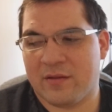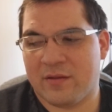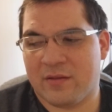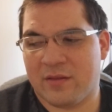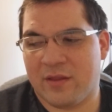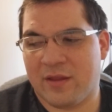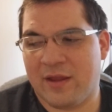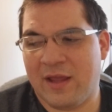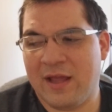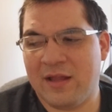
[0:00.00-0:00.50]

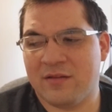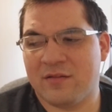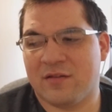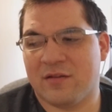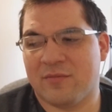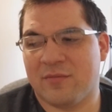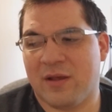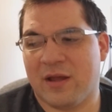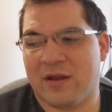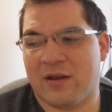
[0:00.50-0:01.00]
they had
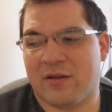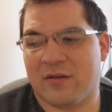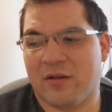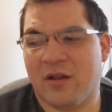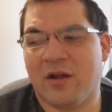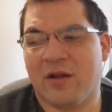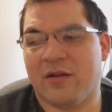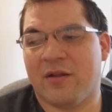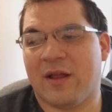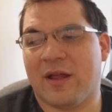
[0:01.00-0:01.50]
some kind of
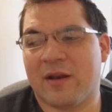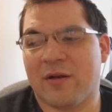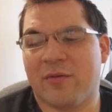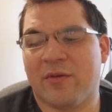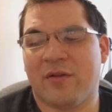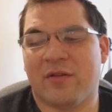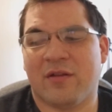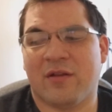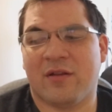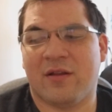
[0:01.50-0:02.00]
I don't
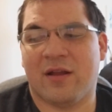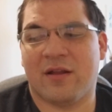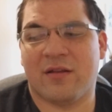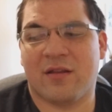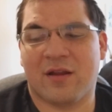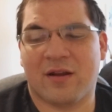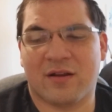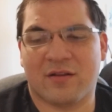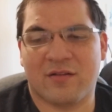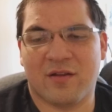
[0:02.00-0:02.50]
think they had
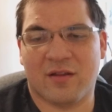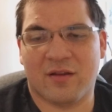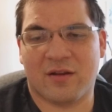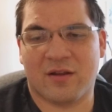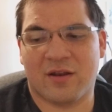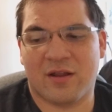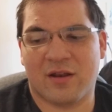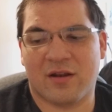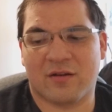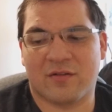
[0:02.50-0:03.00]
like a
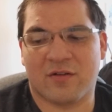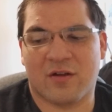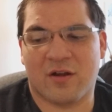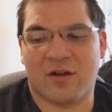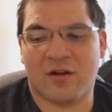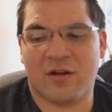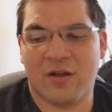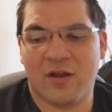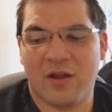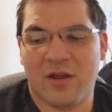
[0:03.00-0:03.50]
telekinetic
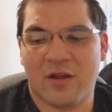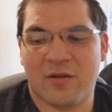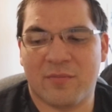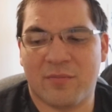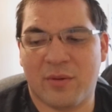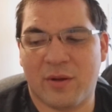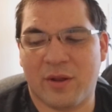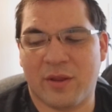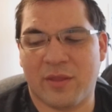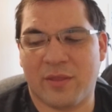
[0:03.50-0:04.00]
talk,
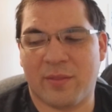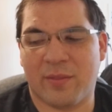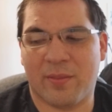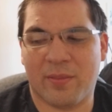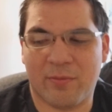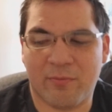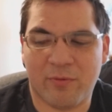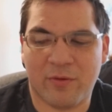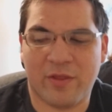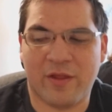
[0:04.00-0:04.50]
but
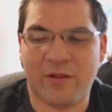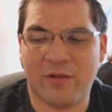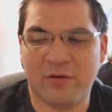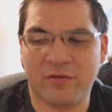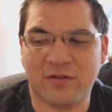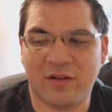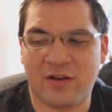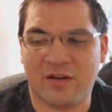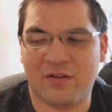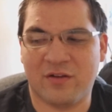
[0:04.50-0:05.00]
when they
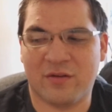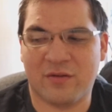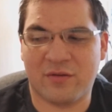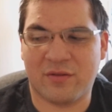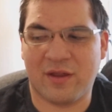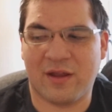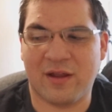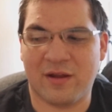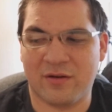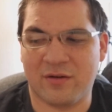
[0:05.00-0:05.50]
looked at each other,
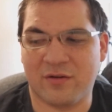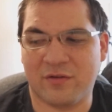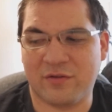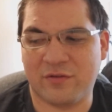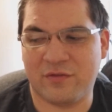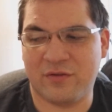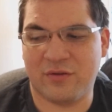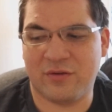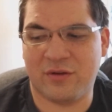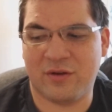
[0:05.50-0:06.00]
they
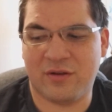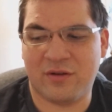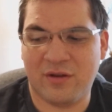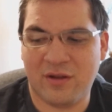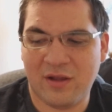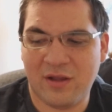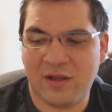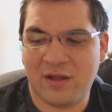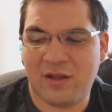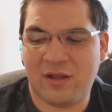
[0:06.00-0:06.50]

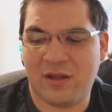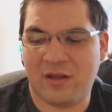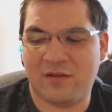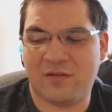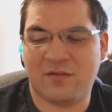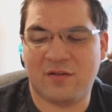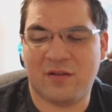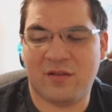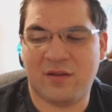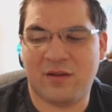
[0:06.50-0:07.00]
understood
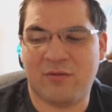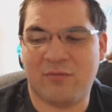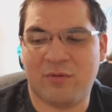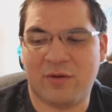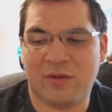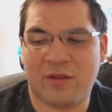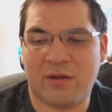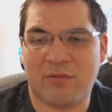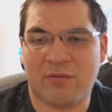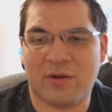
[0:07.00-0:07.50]
instantly
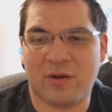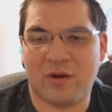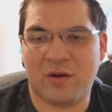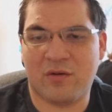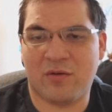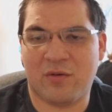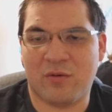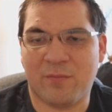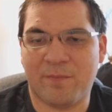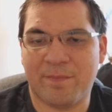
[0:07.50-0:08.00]
what they were going to
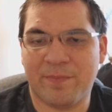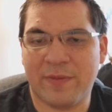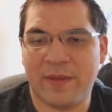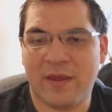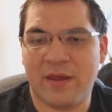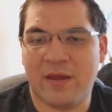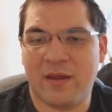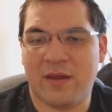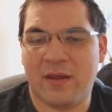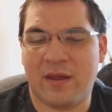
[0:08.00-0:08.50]
do.
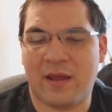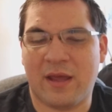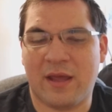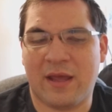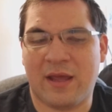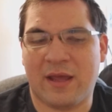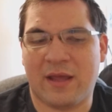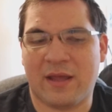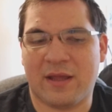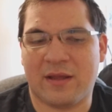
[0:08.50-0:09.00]

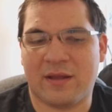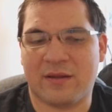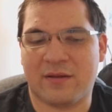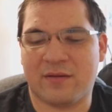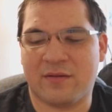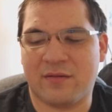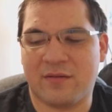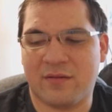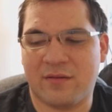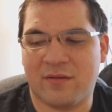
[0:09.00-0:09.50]

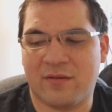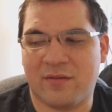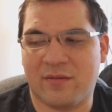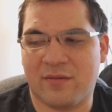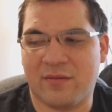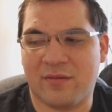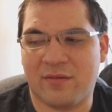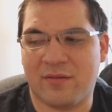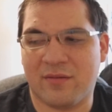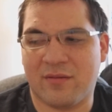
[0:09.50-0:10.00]
And
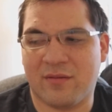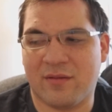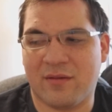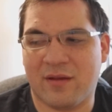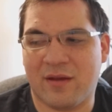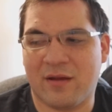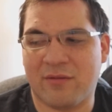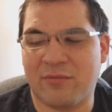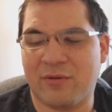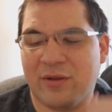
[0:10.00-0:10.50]

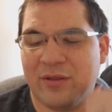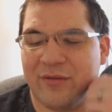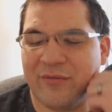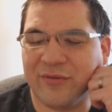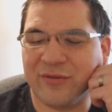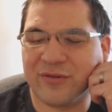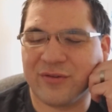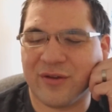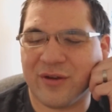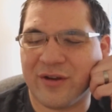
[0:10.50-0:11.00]
I really
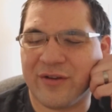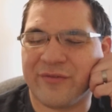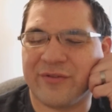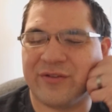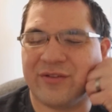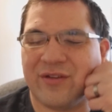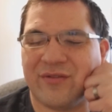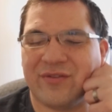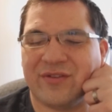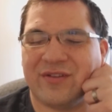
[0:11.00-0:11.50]
feel sorry for
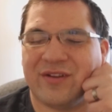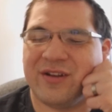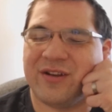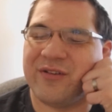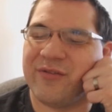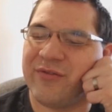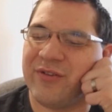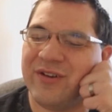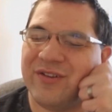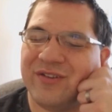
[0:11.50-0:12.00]
17
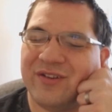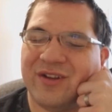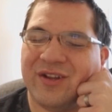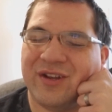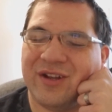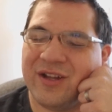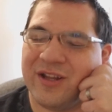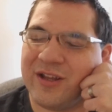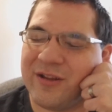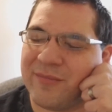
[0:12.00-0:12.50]
and Frieza
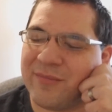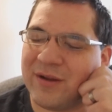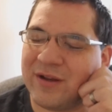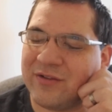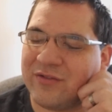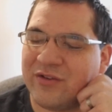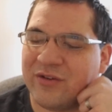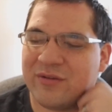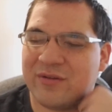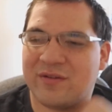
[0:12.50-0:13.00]
getting hit by
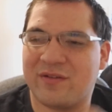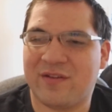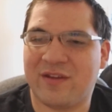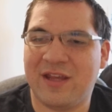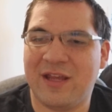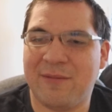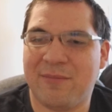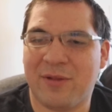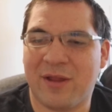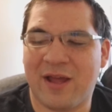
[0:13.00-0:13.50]
Jiren's
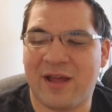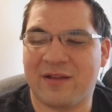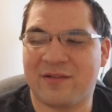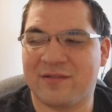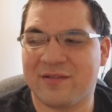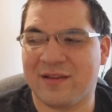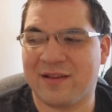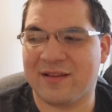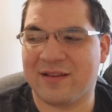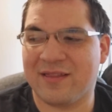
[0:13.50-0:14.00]
ki
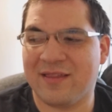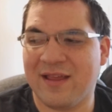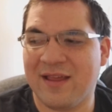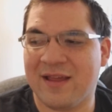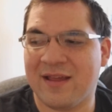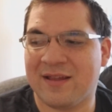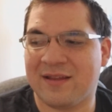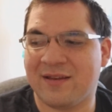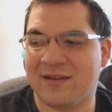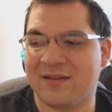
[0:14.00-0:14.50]
blast. Like
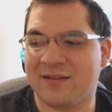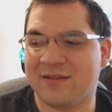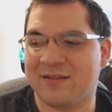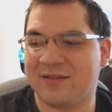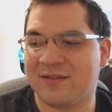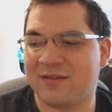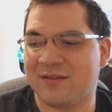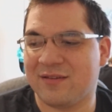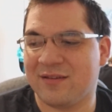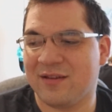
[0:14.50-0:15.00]
that
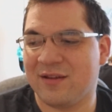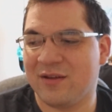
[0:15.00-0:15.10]
is,